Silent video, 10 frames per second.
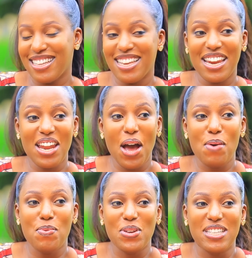nyine
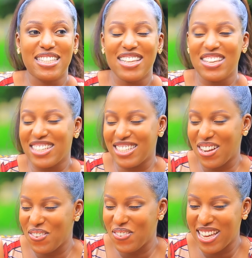ntabonye neza
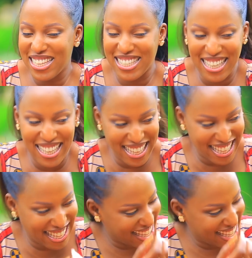ntabwo beshye